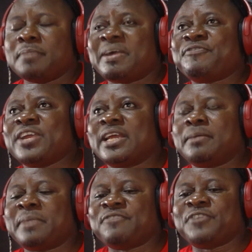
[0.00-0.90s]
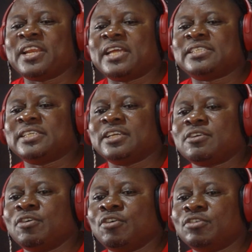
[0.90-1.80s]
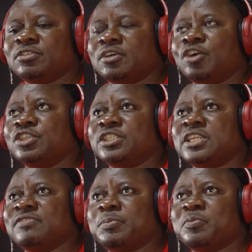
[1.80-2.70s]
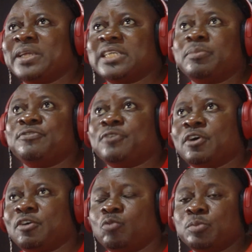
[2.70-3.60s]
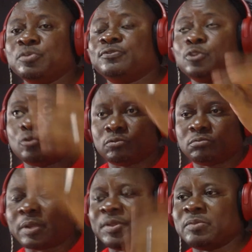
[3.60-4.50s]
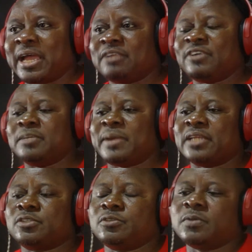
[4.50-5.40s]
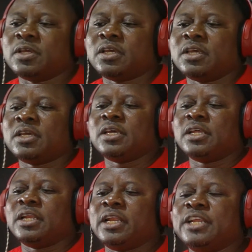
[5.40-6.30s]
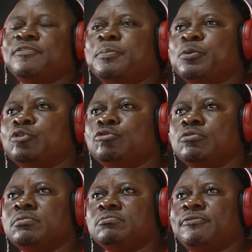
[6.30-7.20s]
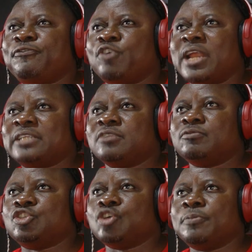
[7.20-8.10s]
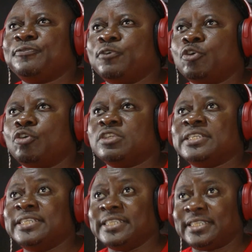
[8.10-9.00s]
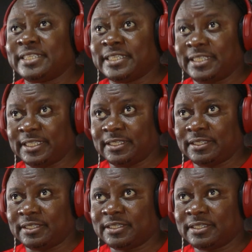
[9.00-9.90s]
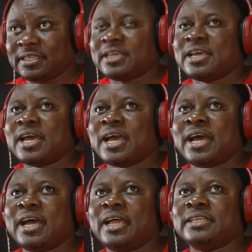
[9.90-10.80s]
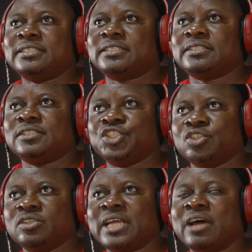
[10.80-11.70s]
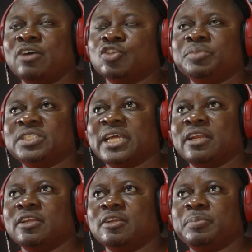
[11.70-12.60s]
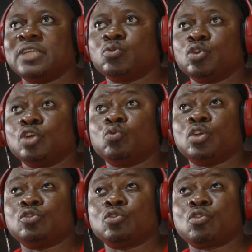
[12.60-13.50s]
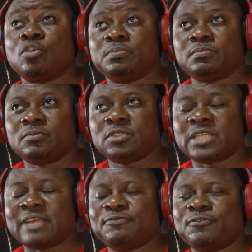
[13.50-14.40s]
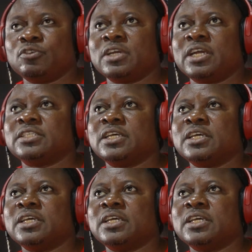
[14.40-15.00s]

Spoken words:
My final take on this Liverpool matter before we move to... I hand over the mic to you. Liverpool fall out of the top 4 this season. And, you know, that also means that a lot of players will not want to come sign for you guys.